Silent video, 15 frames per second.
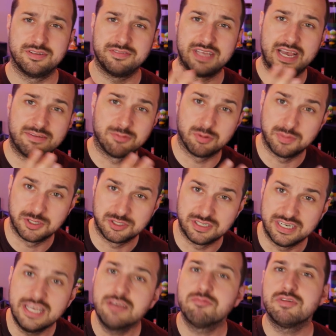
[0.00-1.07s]
of the
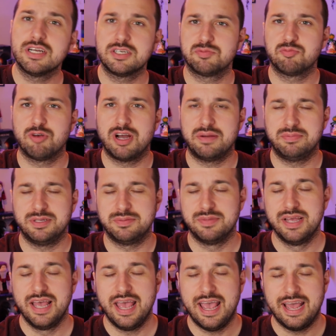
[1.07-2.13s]
aforementioned hit reg problem,
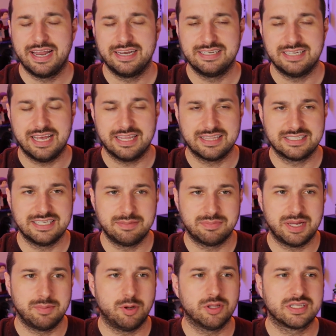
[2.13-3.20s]
and at the same
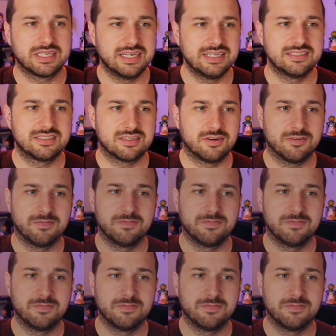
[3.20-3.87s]
time all the guns are